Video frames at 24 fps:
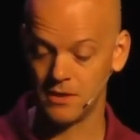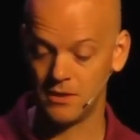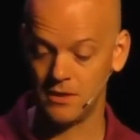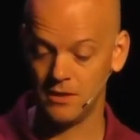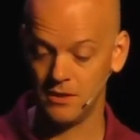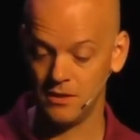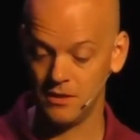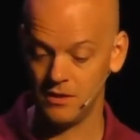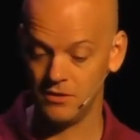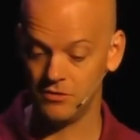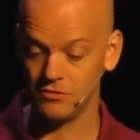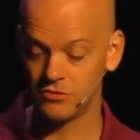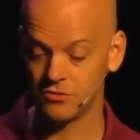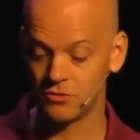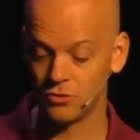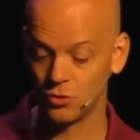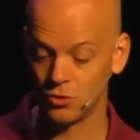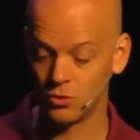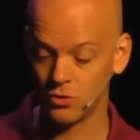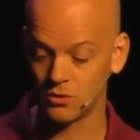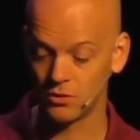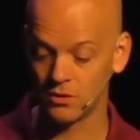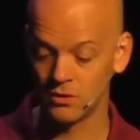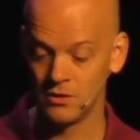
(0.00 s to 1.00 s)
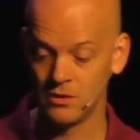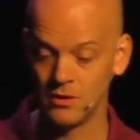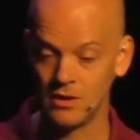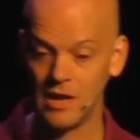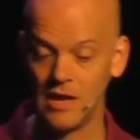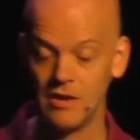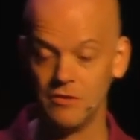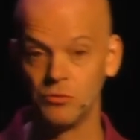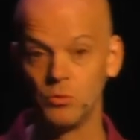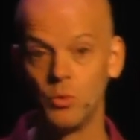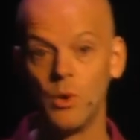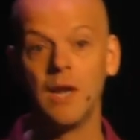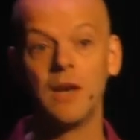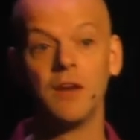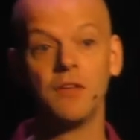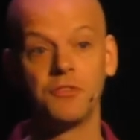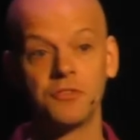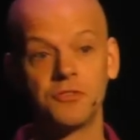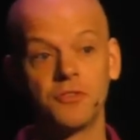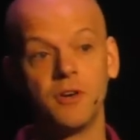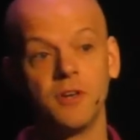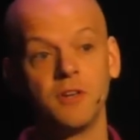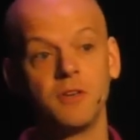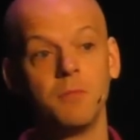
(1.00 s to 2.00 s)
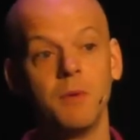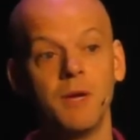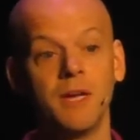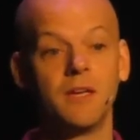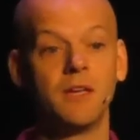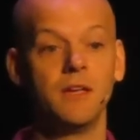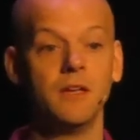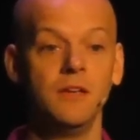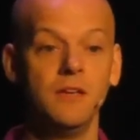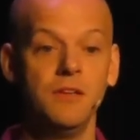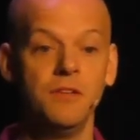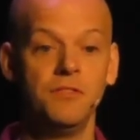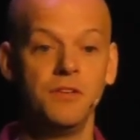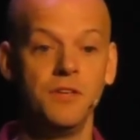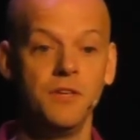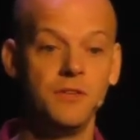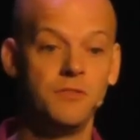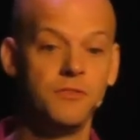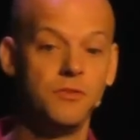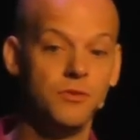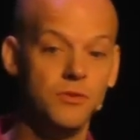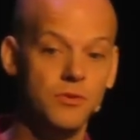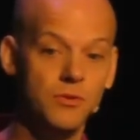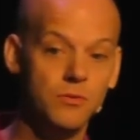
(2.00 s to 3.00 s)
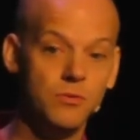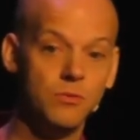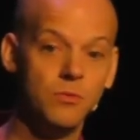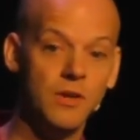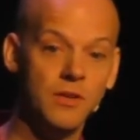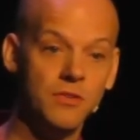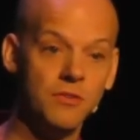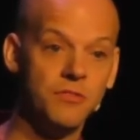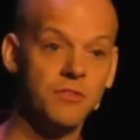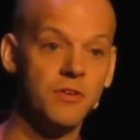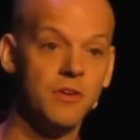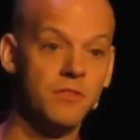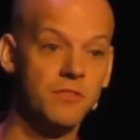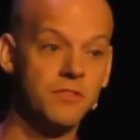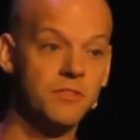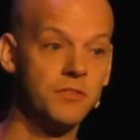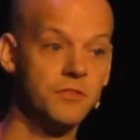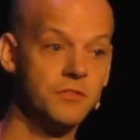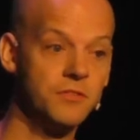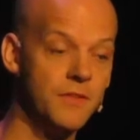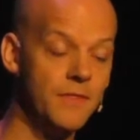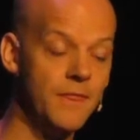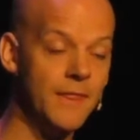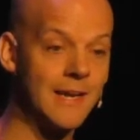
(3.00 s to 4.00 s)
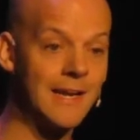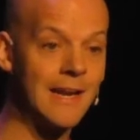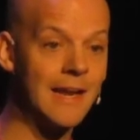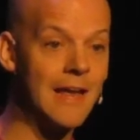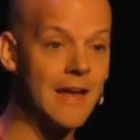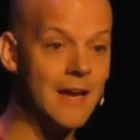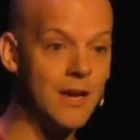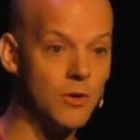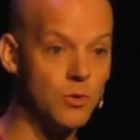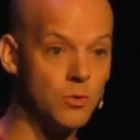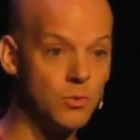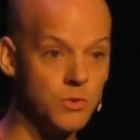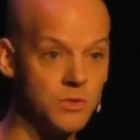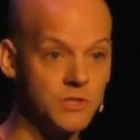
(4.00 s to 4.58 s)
in his talk, as well as trying to make it easy to run services in the cloud,